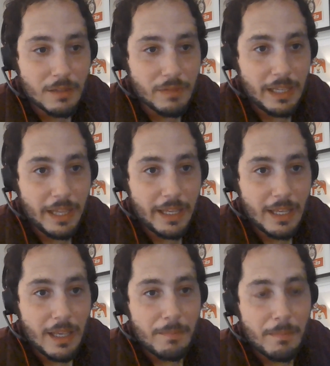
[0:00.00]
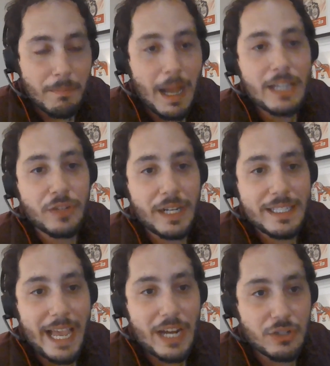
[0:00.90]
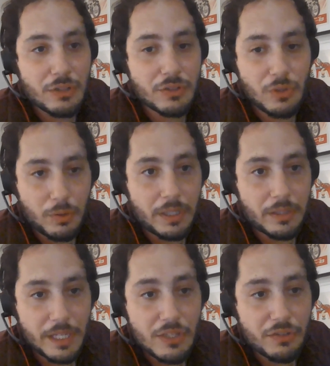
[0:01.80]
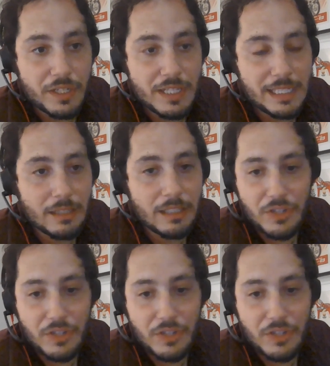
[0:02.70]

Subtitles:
right? My transactional story or history is going to tell a